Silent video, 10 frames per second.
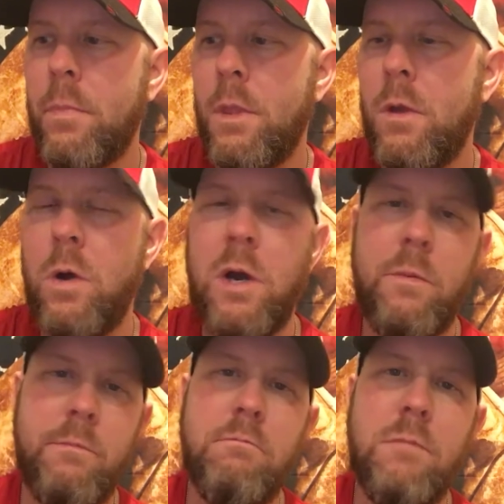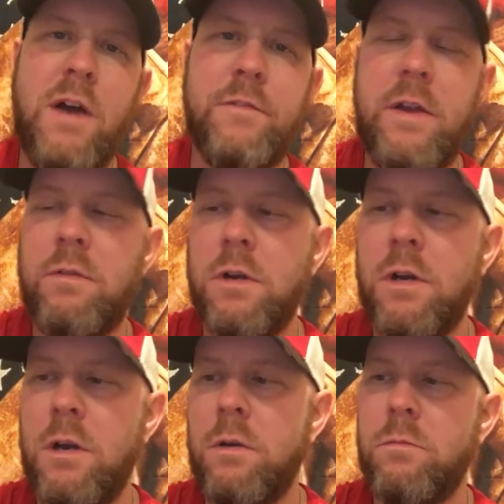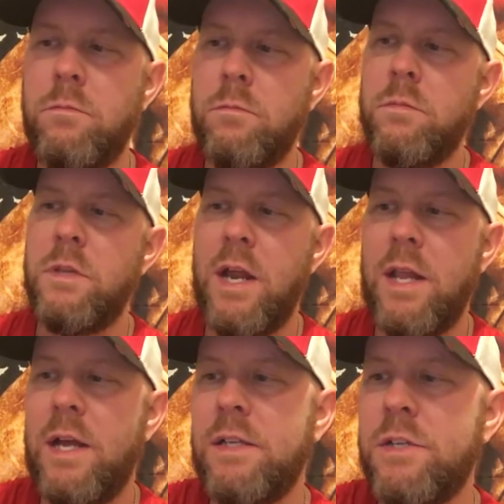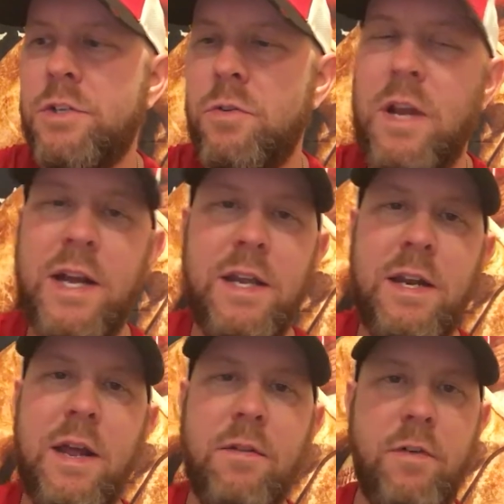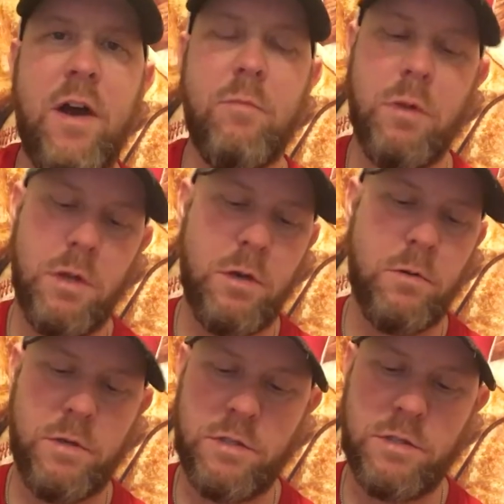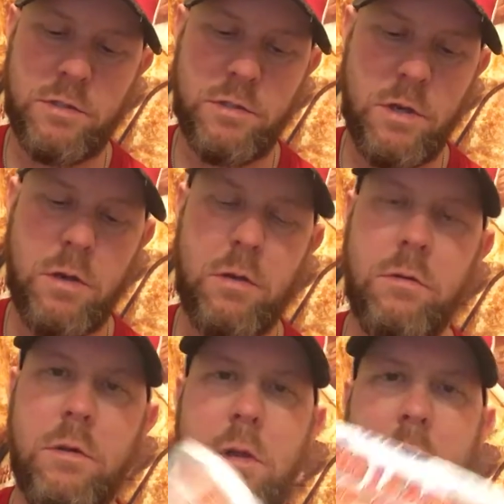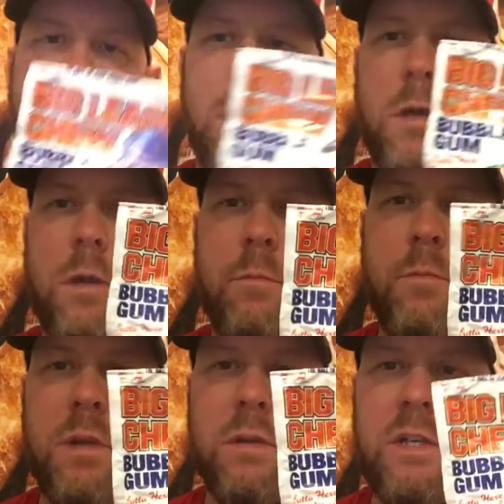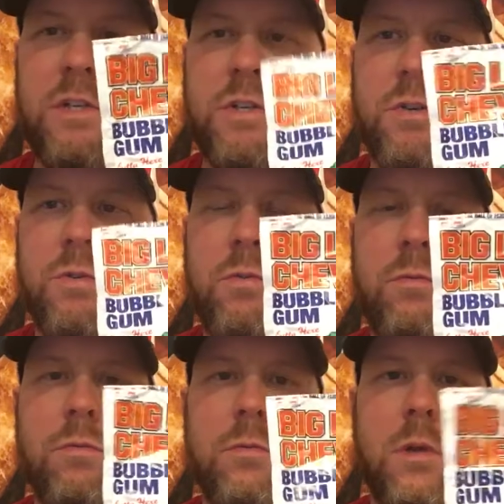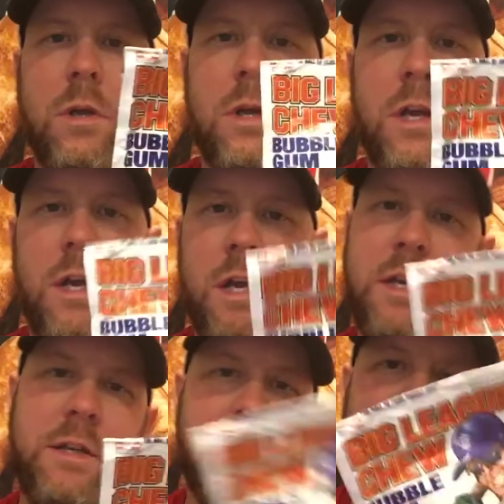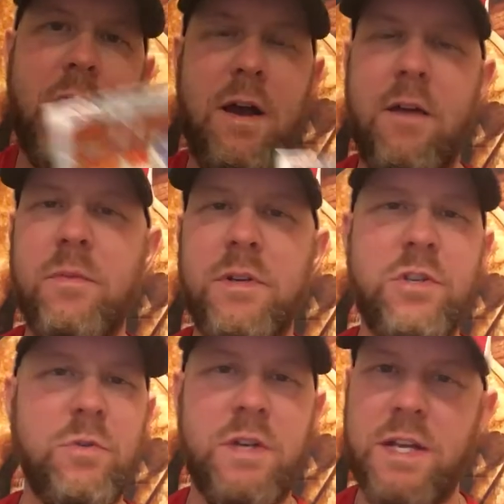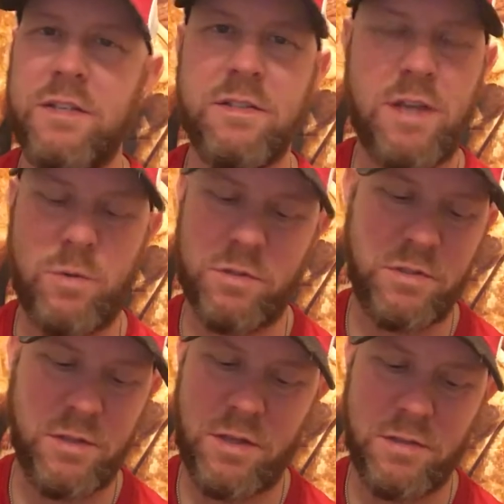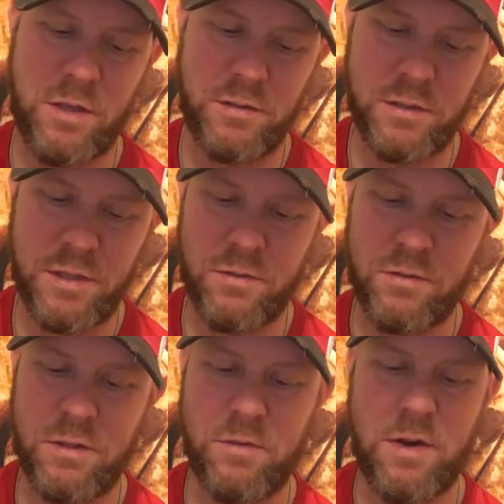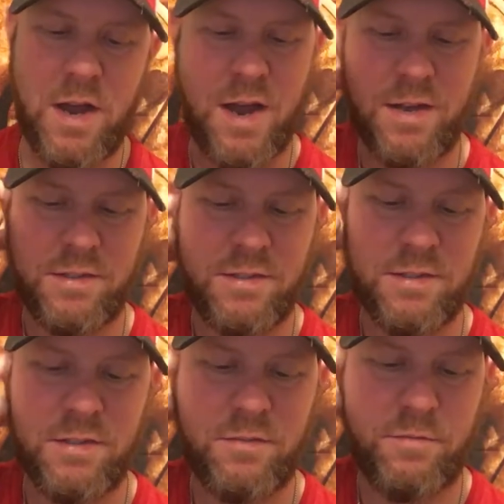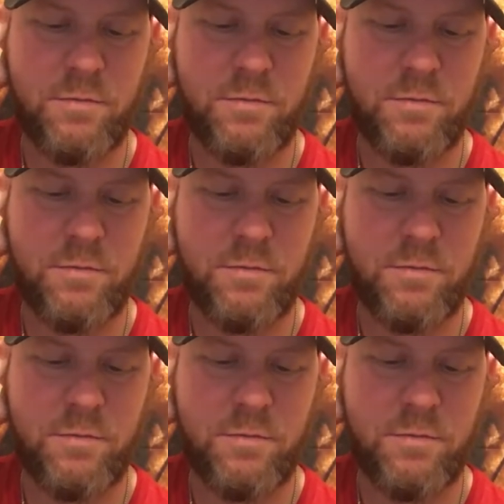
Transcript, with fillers: well my favorite gum that I like to chew and I get it at five below is uh, Big League Chew and I've been chewing that since I was a, a little, little guy, since